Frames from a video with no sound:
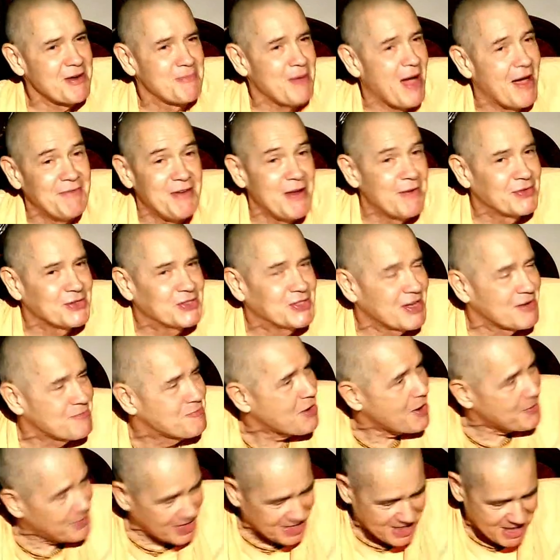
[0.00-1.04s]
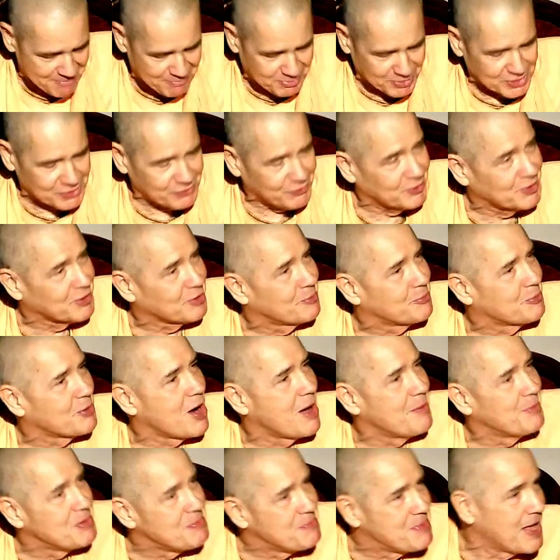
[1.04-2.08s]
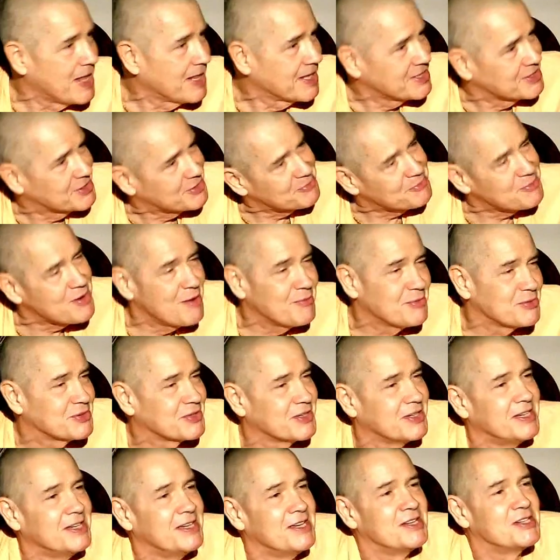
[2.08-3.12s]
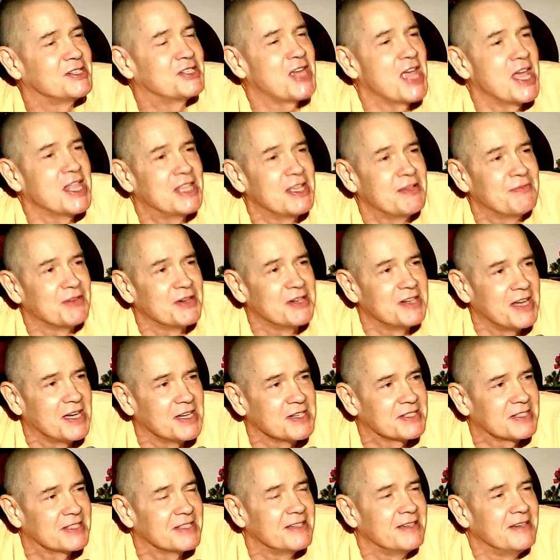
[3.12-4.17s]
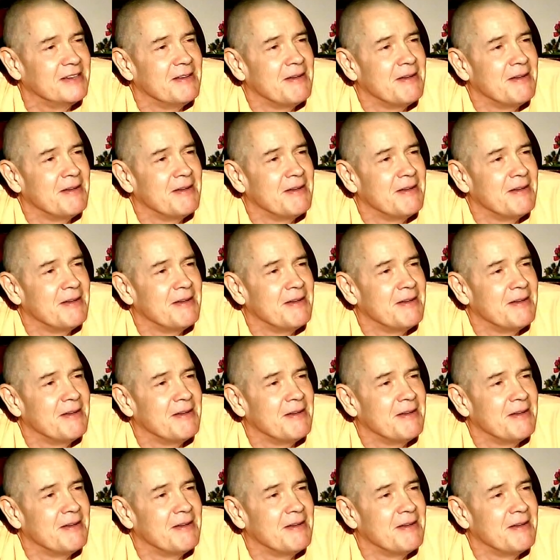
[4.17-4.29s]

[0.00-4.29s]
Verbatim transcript: I've never seen Prabhupada had that blissful little Brahmin belly, so Prabhupada was chanting very nicely.